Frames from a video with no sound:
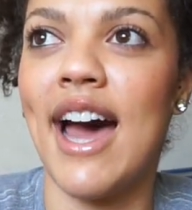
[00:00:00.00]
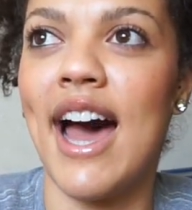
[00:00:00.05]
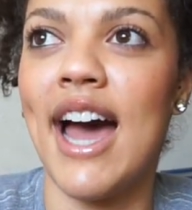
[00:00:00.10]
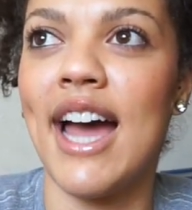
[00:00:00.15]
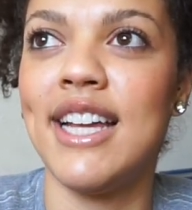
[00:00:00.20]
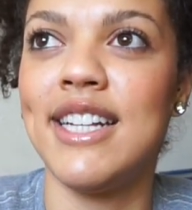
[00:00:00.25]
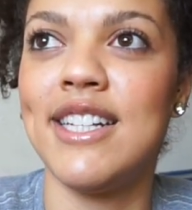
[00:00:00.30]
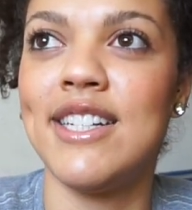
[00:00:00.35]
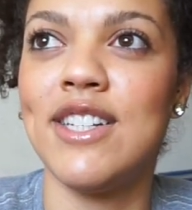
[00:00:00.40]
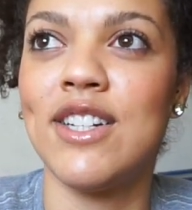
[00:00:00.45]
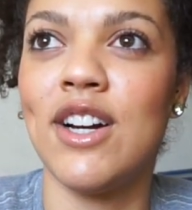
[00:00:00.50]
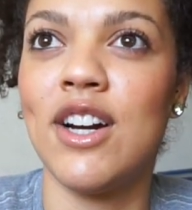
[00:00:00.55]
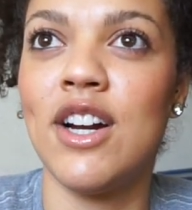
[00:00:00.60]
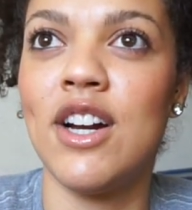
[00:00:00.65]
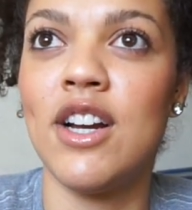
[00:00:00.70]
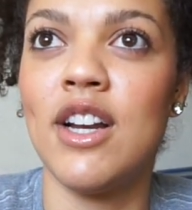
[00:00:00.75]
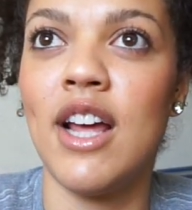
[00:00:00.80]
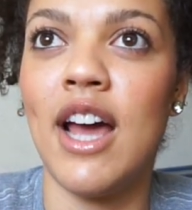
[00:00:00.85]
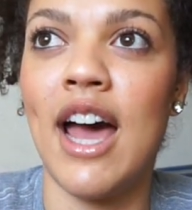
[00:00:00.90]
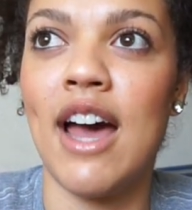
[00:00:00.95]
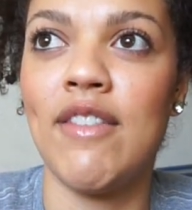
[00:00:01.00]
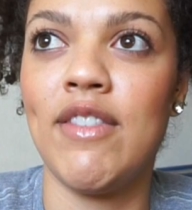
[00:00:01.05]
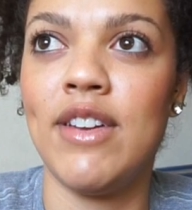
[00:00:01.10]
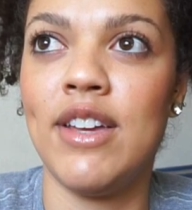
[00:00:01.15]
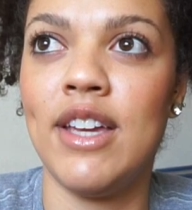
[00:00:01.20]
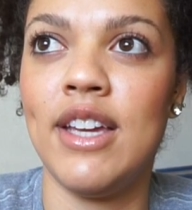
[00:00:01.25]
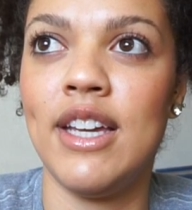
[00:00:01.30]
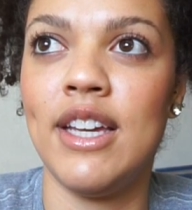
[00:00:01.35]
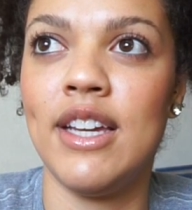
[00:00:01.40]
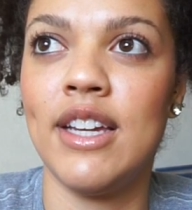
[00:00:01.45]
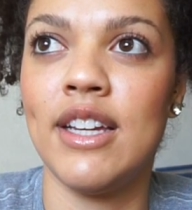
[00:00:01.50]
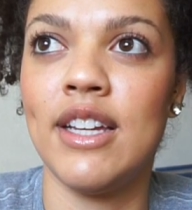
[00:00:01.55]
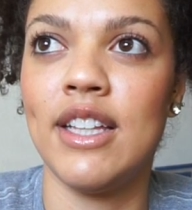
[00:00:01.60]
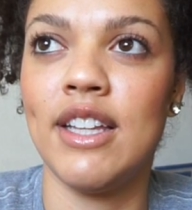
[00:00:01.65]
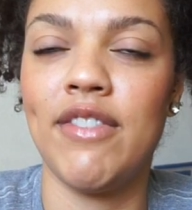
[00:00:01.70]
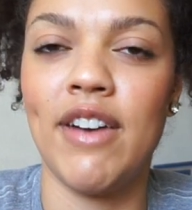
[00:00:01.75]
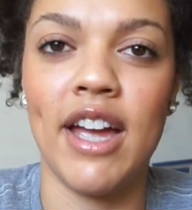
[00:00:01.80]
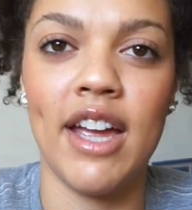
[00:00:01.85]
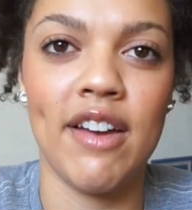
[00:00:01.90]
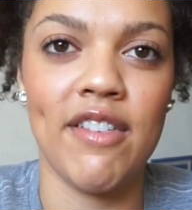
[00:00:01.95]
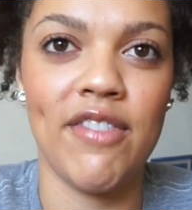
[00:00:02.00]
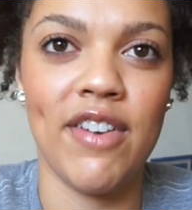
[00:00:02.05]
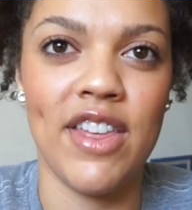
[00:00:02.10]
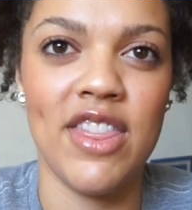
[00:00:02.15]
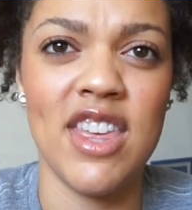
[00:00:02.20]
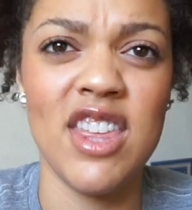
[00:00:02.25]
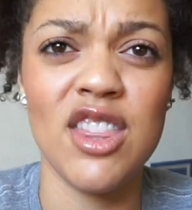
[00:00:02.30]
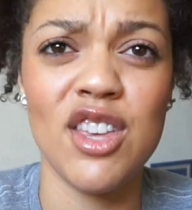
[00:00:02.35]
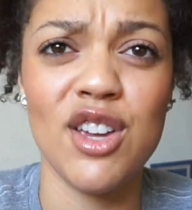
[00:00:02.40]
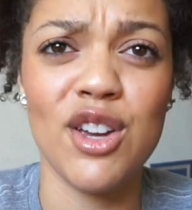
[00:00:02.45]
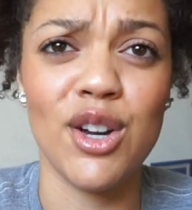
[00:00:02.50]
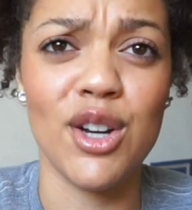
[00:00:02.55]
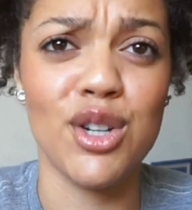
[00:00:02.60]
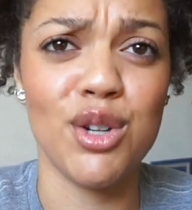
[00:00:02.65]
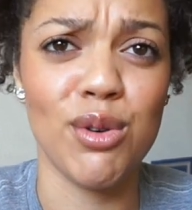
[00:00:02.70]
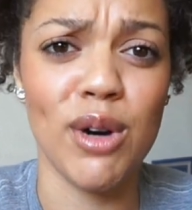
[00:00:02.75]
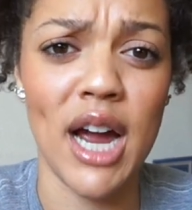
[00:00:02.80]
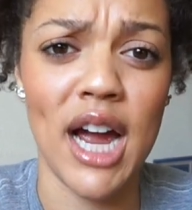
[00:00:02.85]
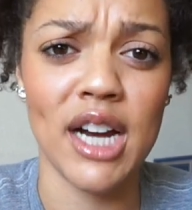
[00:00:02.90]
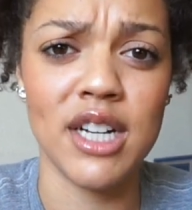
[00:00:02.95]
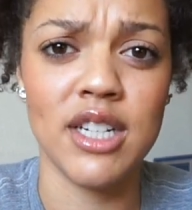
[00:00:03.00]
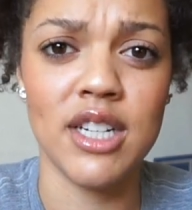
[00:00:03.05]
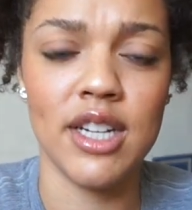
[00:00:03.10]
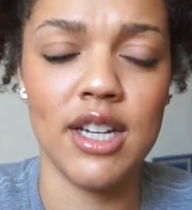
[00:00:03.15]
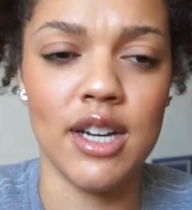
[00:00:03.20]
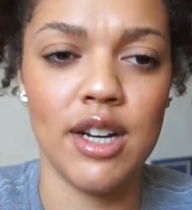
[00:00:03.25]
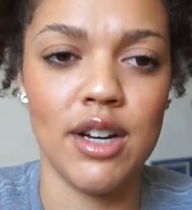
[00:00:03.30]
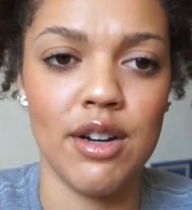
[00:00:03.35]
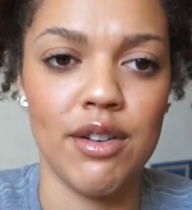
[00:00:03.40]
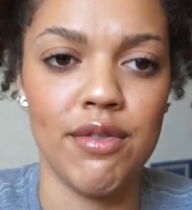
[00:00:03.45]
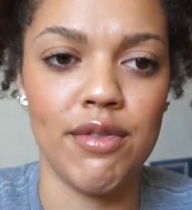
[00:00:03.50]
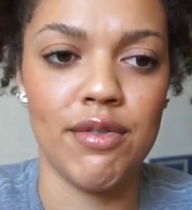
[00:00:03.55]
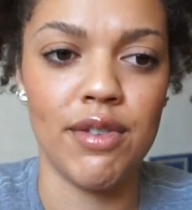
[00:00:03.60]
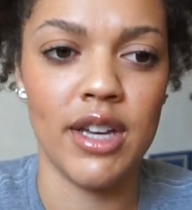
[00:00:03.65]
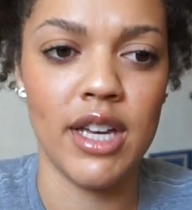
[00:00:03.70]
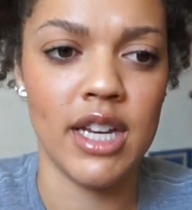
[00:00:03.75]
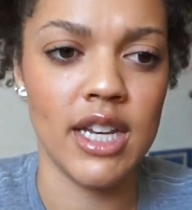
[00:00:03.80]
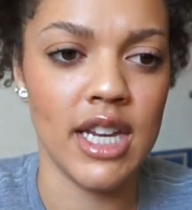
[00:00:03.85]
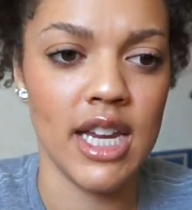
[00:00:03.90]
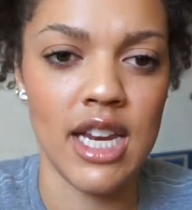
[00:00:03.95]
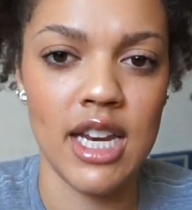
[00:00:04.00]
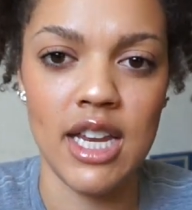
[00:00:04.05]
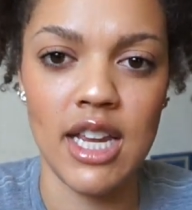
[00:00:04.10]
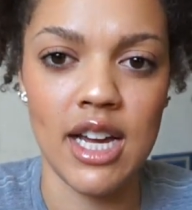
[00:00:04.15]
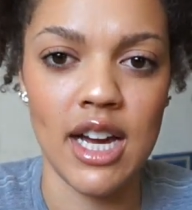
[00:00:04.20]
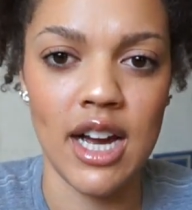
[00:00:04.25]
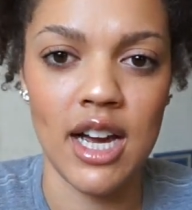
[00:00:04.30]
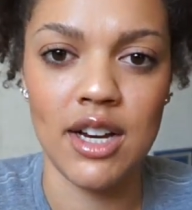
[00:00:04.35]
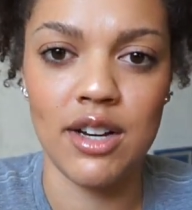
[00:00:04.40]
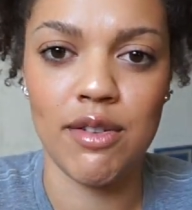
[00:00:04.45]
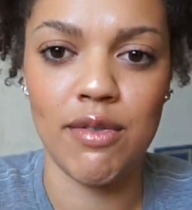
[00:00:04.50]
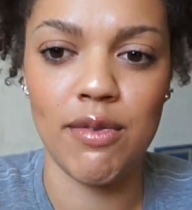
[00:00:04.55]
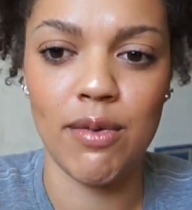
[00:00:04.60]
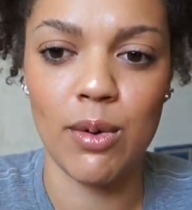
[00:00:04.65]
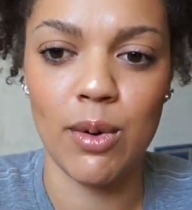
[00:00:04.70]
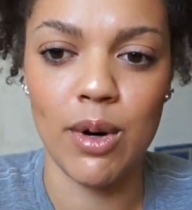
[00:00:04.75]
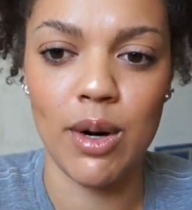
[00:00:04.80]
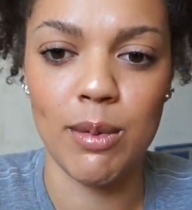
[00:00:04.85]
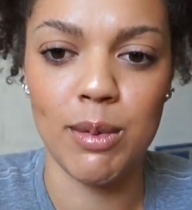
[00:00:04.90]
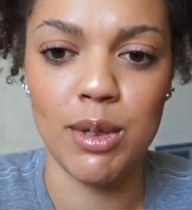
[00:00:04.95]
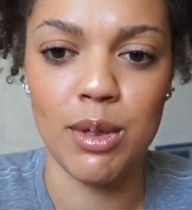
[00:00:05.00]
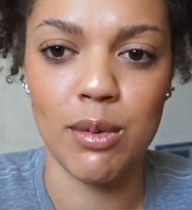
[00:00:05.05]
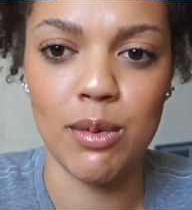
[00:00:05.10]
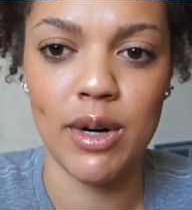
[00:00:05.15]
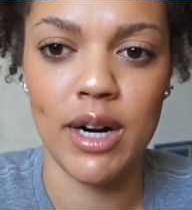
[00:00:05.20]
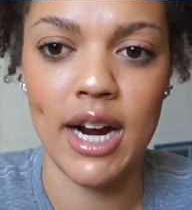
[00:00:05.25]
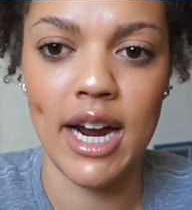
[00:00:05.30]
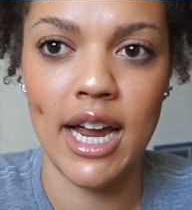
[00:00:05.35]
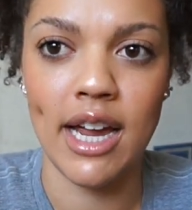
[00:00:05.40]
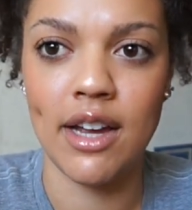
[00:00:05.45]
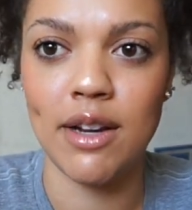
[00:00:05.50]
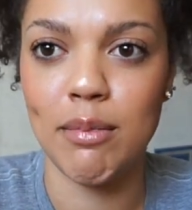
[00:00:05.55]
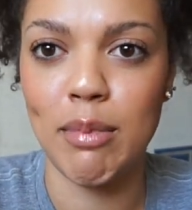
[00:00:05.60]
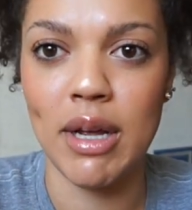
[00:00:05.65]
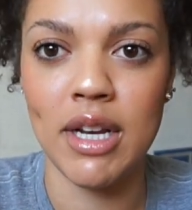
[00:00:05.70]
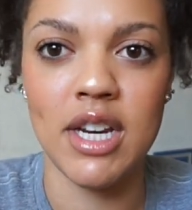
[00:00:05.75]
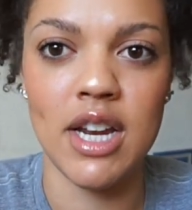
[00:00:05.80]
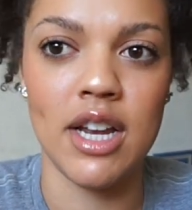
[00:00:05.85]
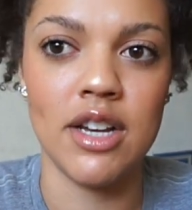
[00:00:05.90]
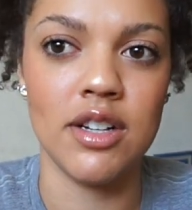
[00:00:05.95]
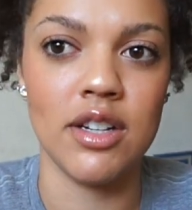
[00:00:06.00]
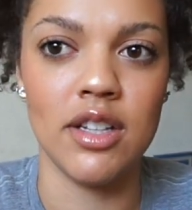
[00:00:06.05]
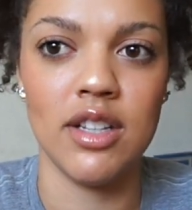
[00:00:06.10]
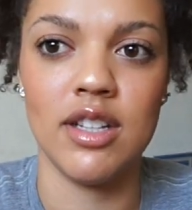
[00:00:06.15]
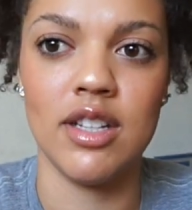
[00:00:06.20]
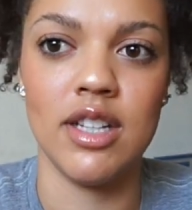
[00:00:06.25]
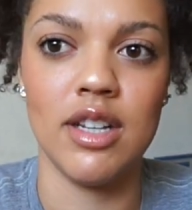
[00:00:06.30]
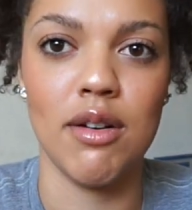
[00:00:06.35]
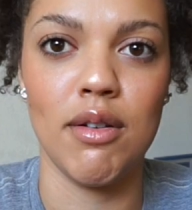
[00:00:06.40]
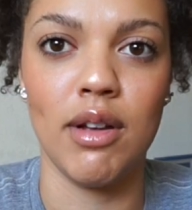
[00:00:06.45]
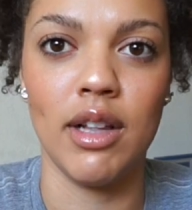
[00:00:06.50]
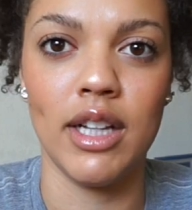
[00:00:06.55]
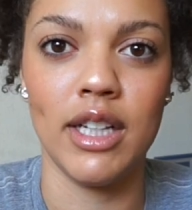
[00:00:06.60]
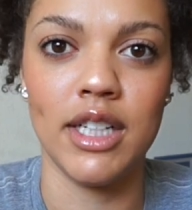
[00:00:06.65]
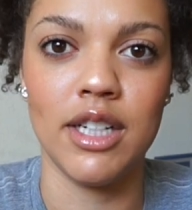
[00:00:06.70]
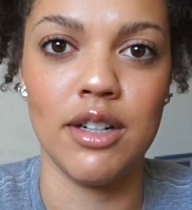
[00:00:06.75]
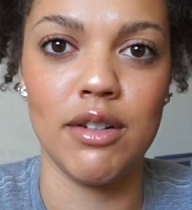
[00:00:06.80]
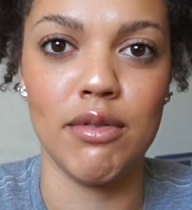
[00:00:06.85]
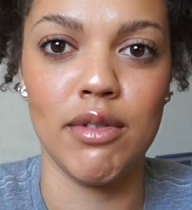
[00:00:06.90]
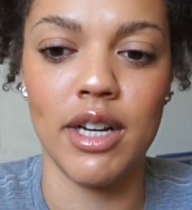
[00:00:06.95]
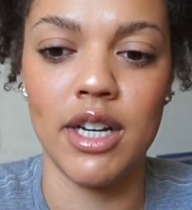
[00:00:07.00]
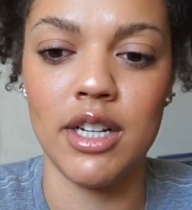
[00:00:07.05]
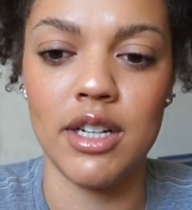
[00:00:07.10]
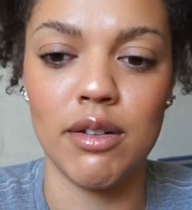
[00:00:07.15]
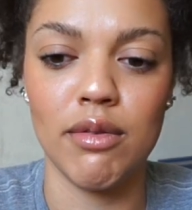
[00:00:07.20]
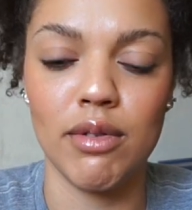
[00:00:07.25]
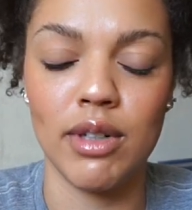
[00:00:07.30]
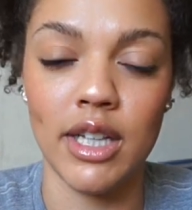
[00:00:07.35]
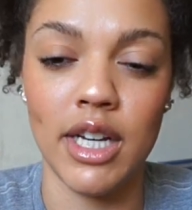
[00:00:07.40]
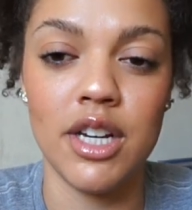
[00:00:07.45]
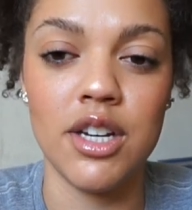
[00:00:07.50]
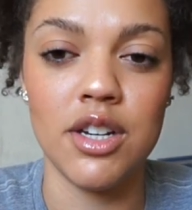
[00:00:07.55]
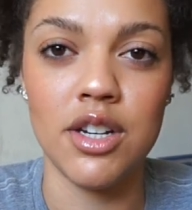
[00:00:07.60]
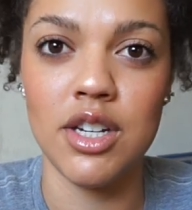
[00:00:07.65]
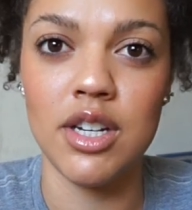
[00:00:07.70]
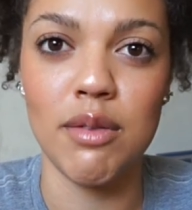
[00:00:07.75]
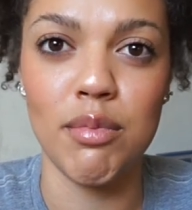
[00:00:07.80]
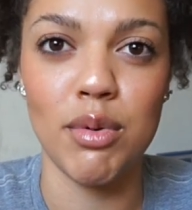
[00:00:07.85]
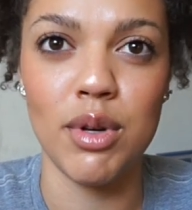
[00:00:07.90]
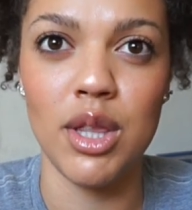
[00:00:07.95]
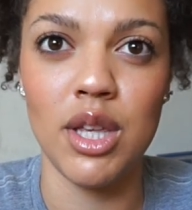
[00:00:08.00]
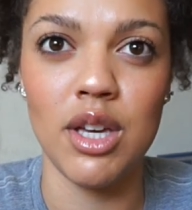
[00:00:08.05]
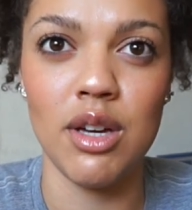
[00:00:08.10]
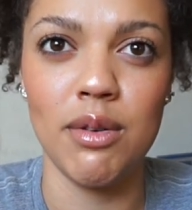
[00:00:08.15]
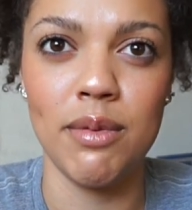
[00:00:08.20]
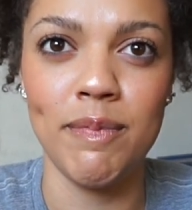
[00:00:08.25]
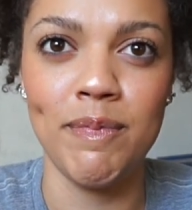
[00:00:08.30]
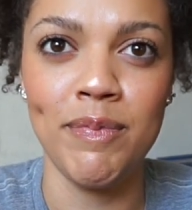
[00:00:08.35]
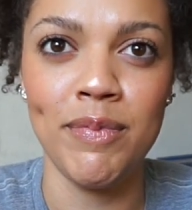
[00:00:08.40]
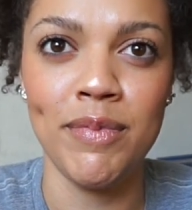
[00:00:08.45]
I start having, if I think that you're attractive in any kind of form to where I could potentially see a relationship with you,